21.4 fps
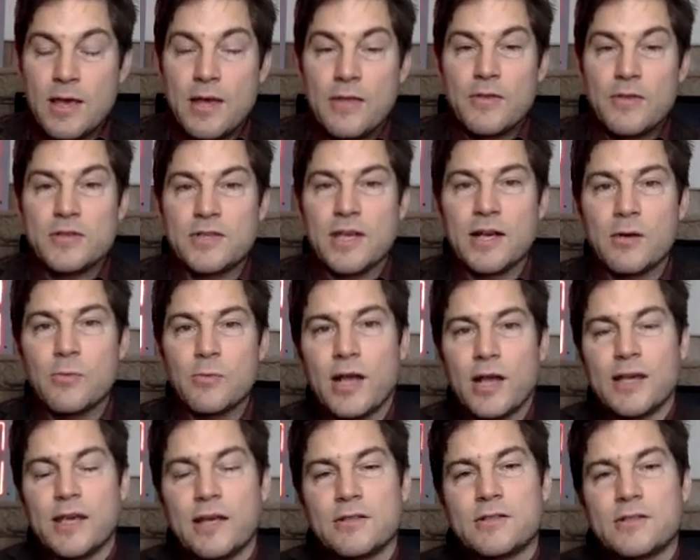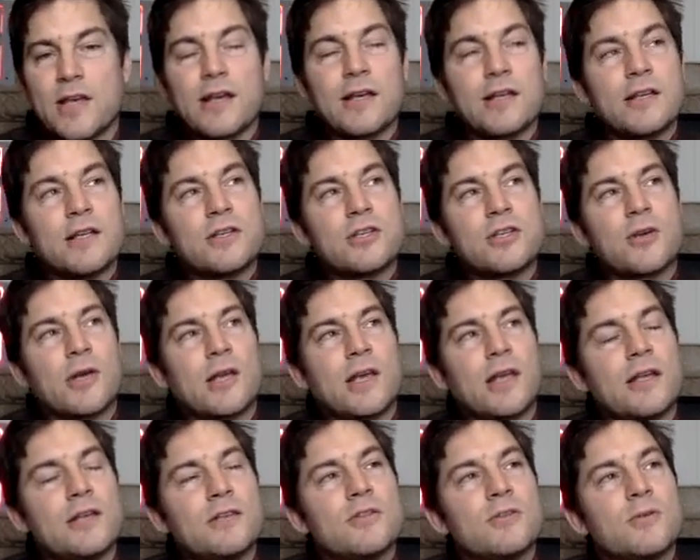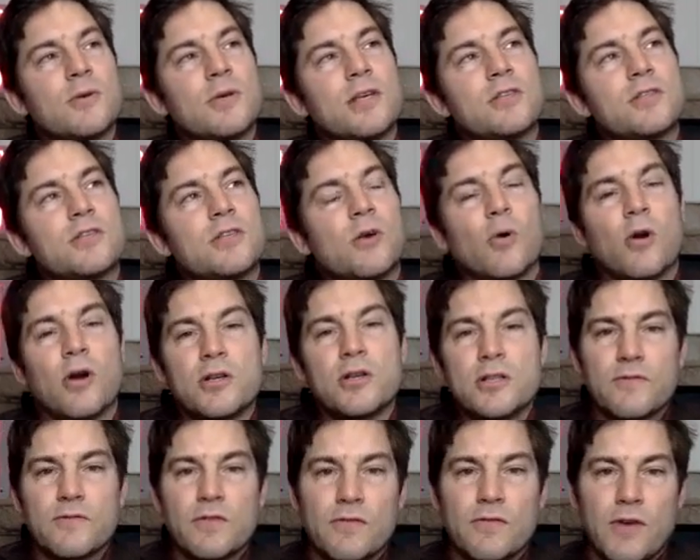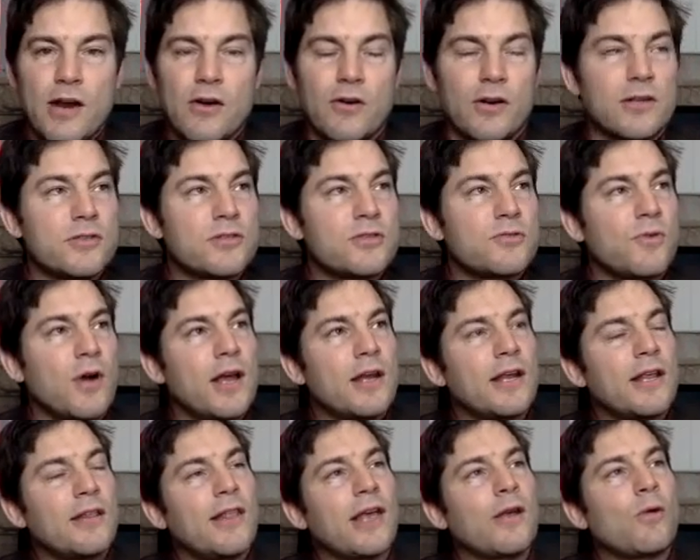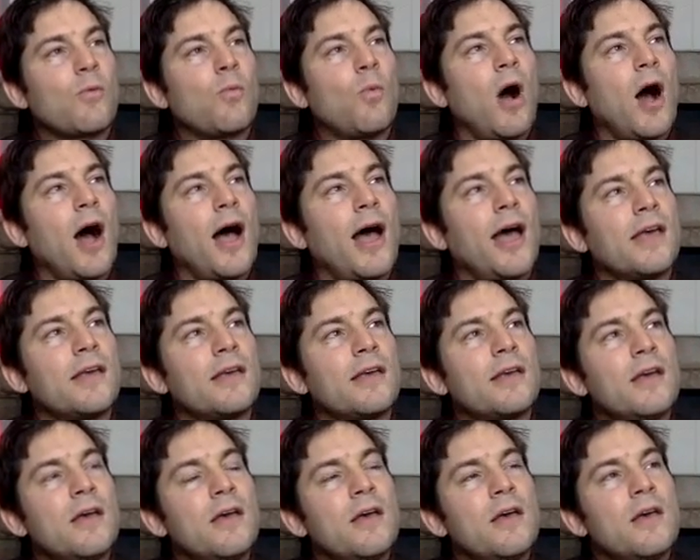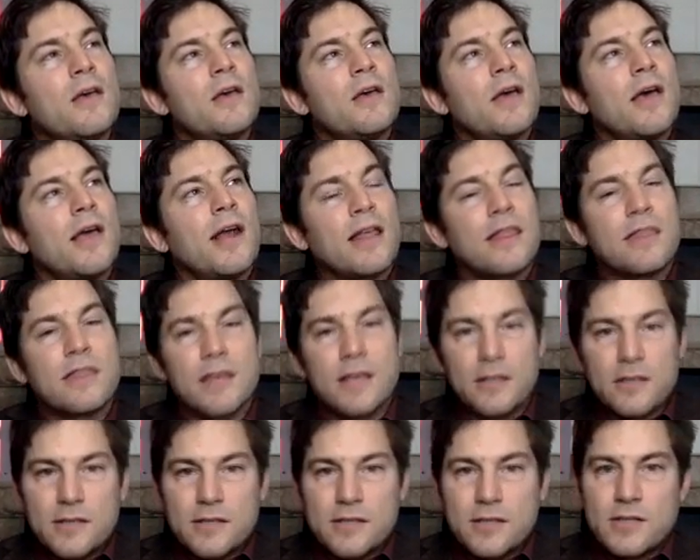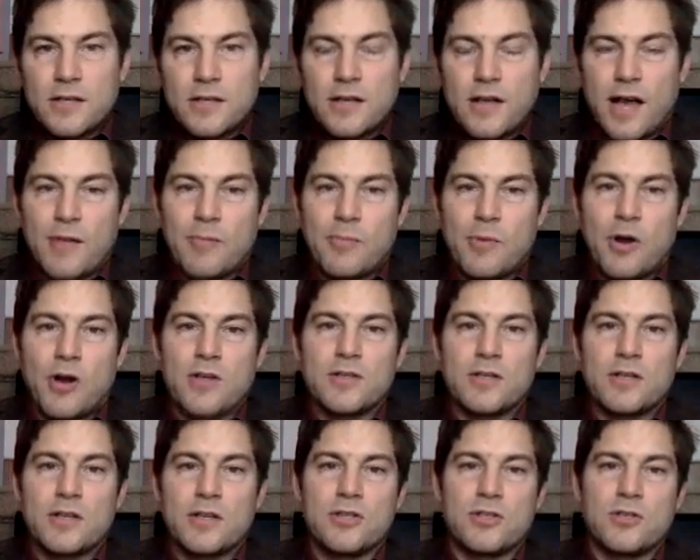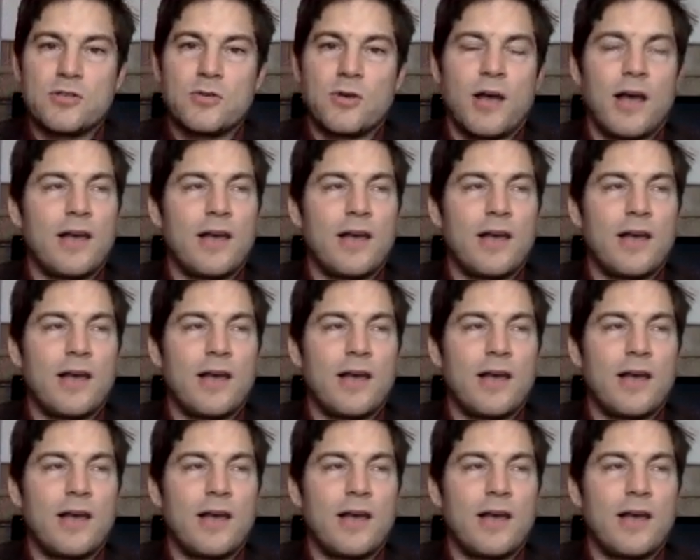The second issue I get into is the origin of the virus, right? And like why, and I think this is a nonpartisan issue.